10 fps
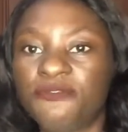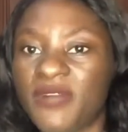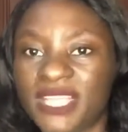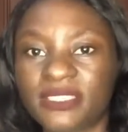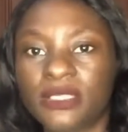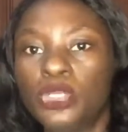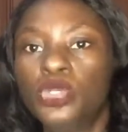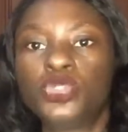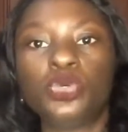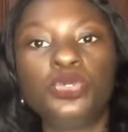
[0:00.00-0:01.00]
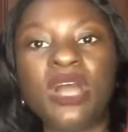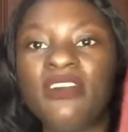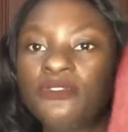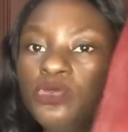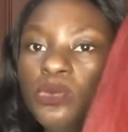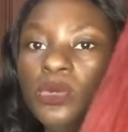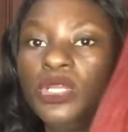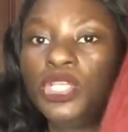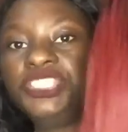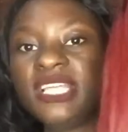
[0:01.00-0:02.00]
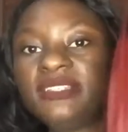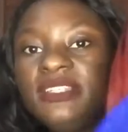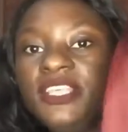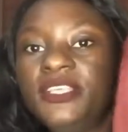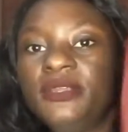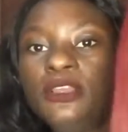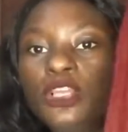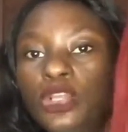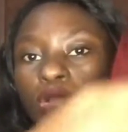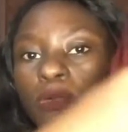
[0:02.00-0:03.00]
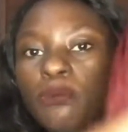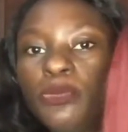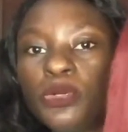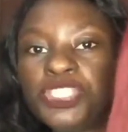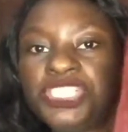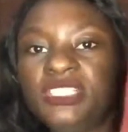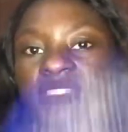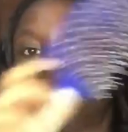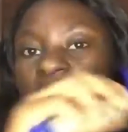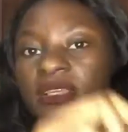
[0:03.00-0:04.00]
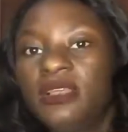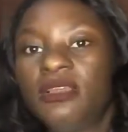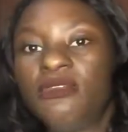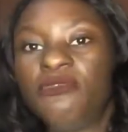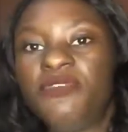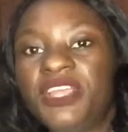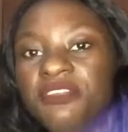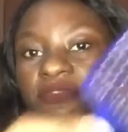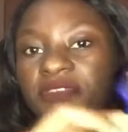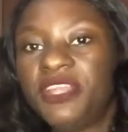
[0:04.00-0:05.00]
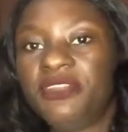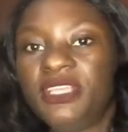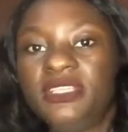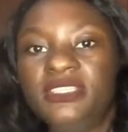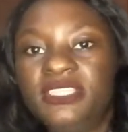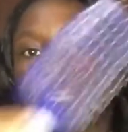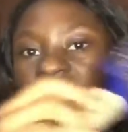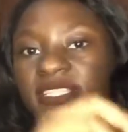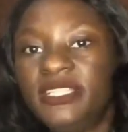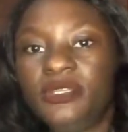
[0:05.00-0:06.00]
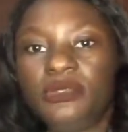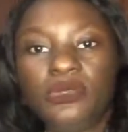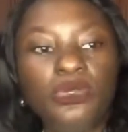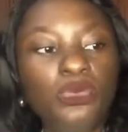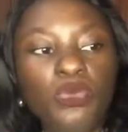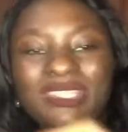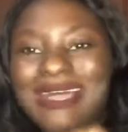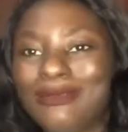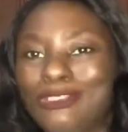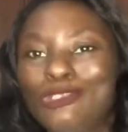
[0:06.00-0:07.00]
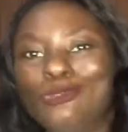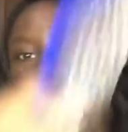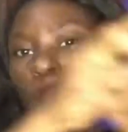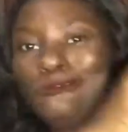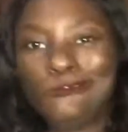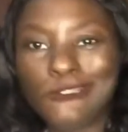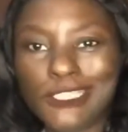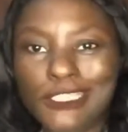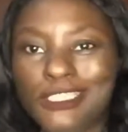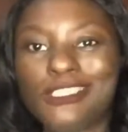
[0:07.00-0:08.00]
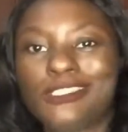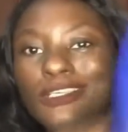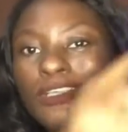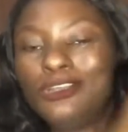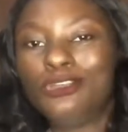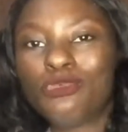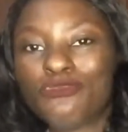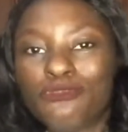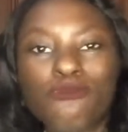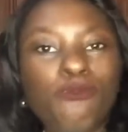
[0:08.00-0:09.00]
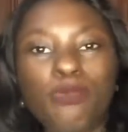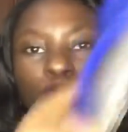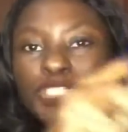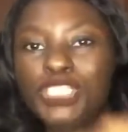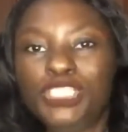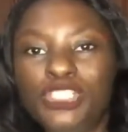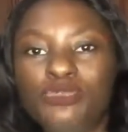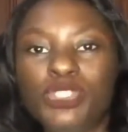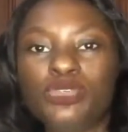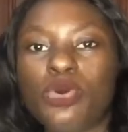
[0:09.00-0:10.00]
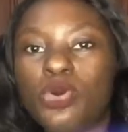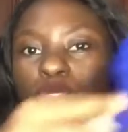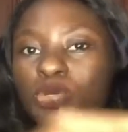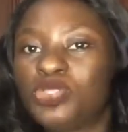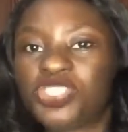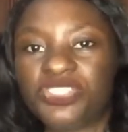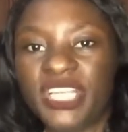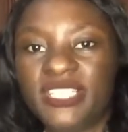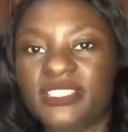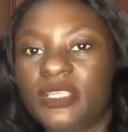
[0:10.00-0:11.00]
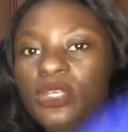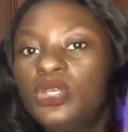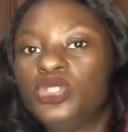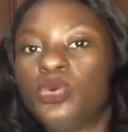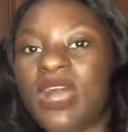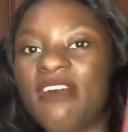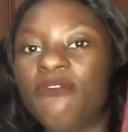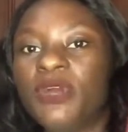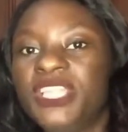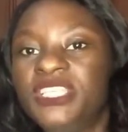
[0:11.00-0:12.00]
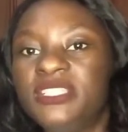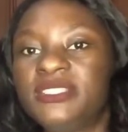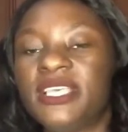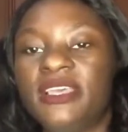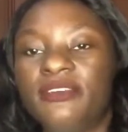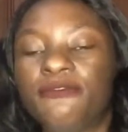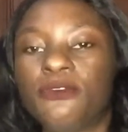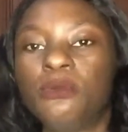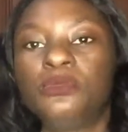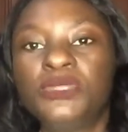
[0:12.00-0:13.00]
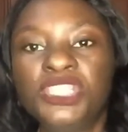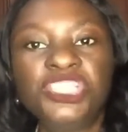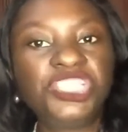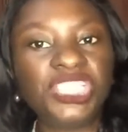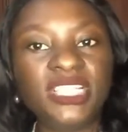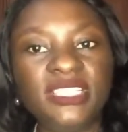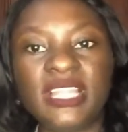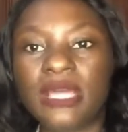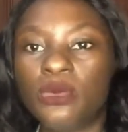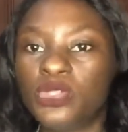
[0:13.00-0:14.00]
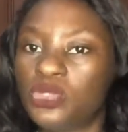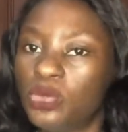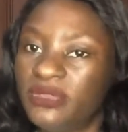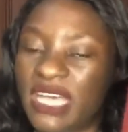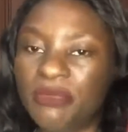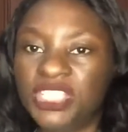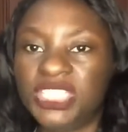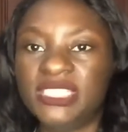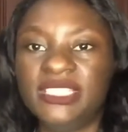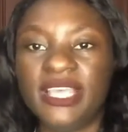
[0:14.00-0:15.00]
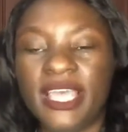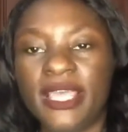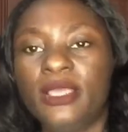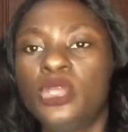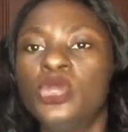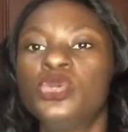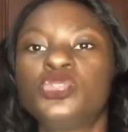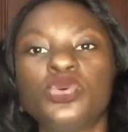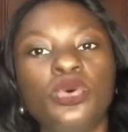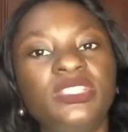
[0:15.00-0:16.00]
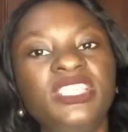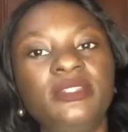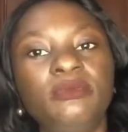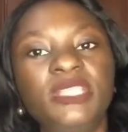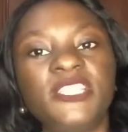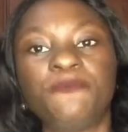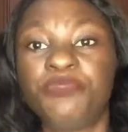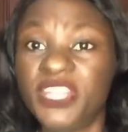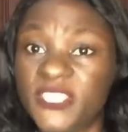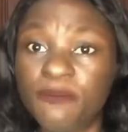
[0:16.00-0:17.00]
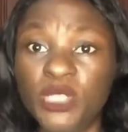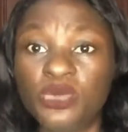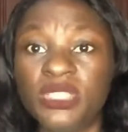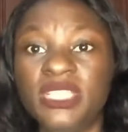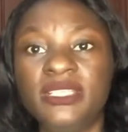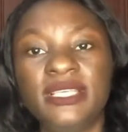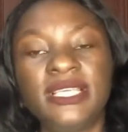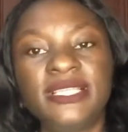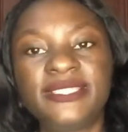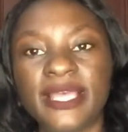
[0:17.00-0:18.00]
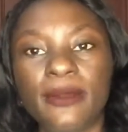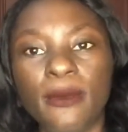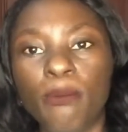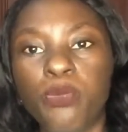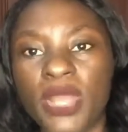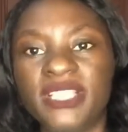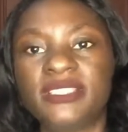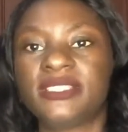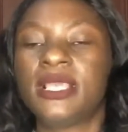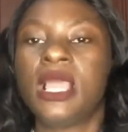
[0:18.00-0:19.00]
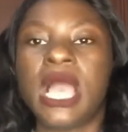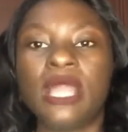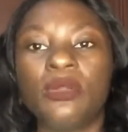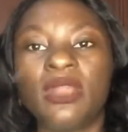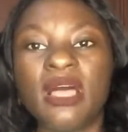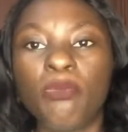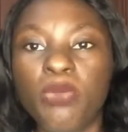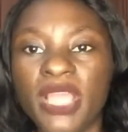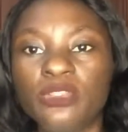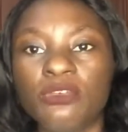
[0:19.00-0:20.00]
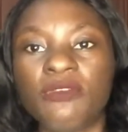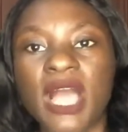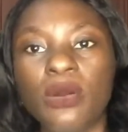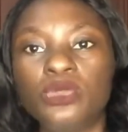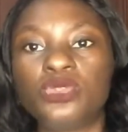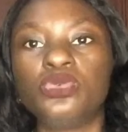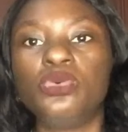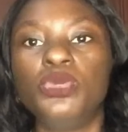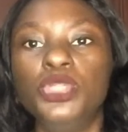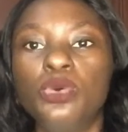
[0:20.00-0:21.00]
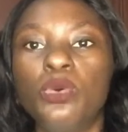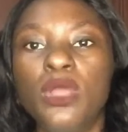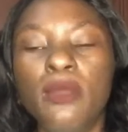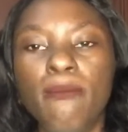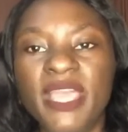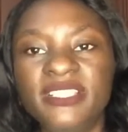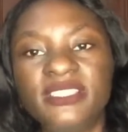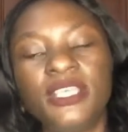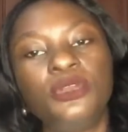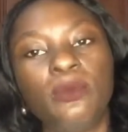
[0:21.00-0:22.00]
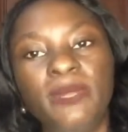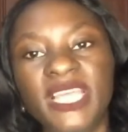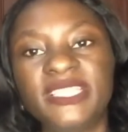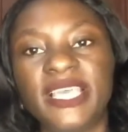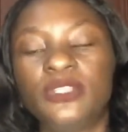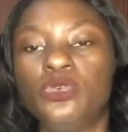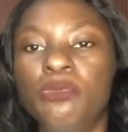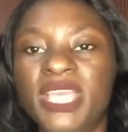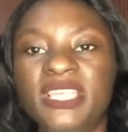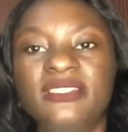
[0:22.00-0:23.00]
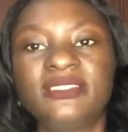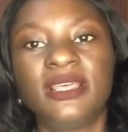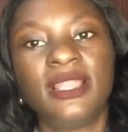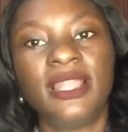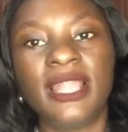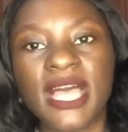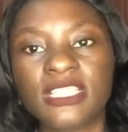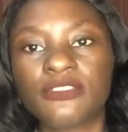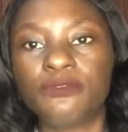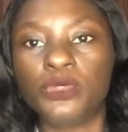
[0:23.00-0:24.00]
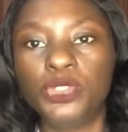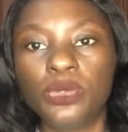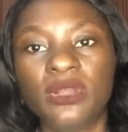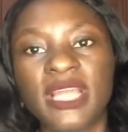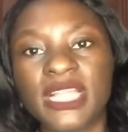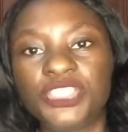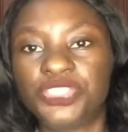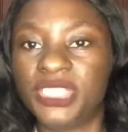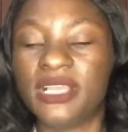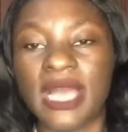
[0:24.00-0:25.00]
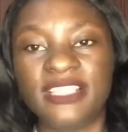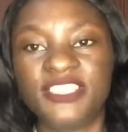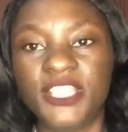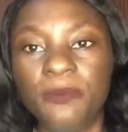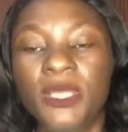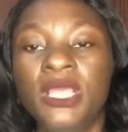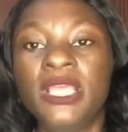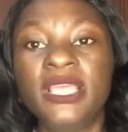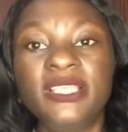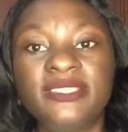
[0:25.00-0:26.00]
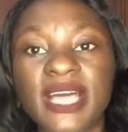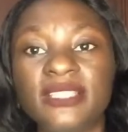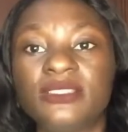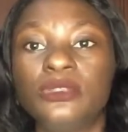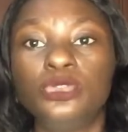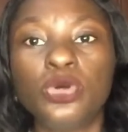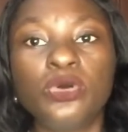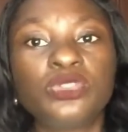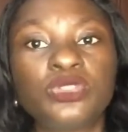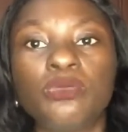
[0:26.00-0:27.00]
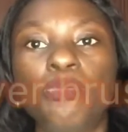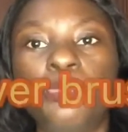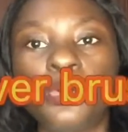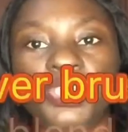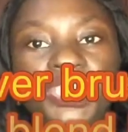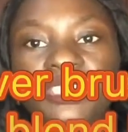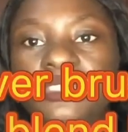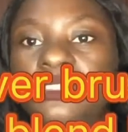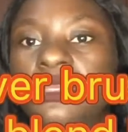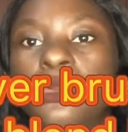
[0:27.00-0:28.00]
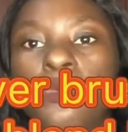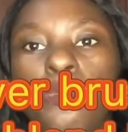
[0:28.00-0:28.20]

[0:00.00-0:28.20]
fast. So you have to gently brush it, very gently, without using it, brushing it with all your strength to avoid it from shedding and also damaging the hair. So this brings me to the second point. And another point of how to maintain your blend hair to make it last for you, another trick and tip is that don't brush it